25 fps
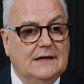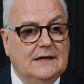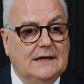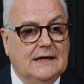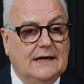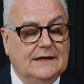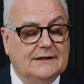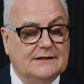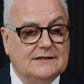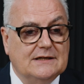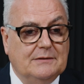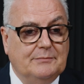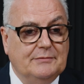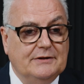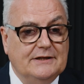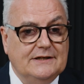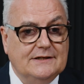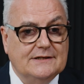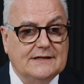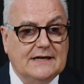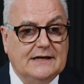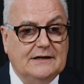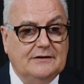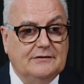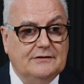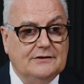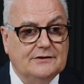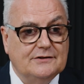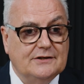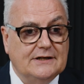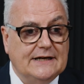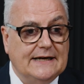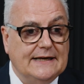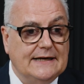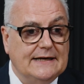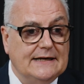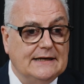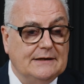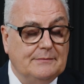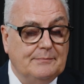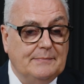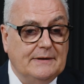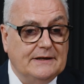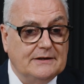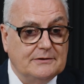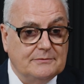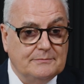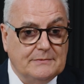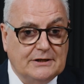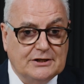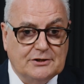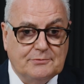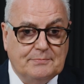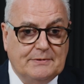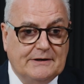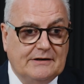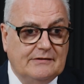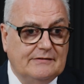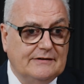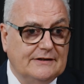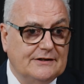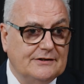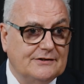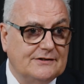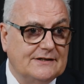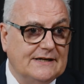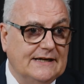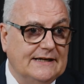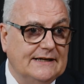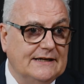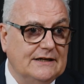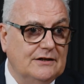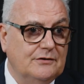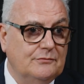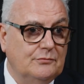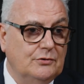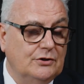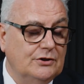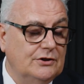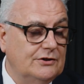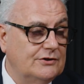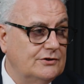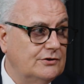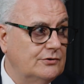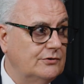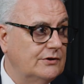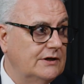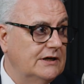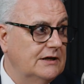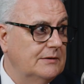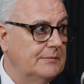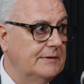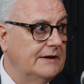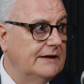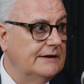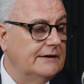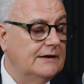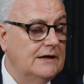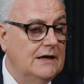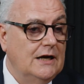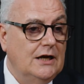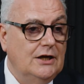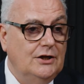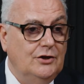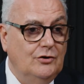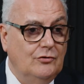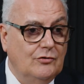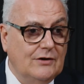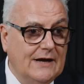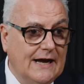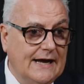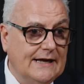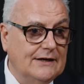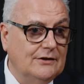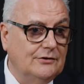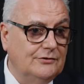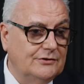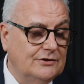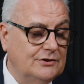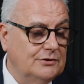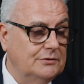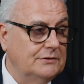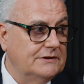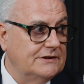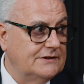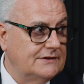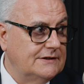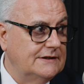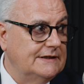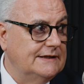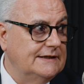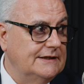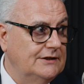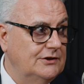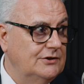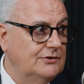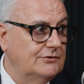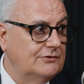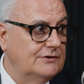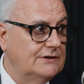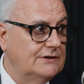and some of these areas and get a much better understanding of what you're talking about. You cannot do it sitting in your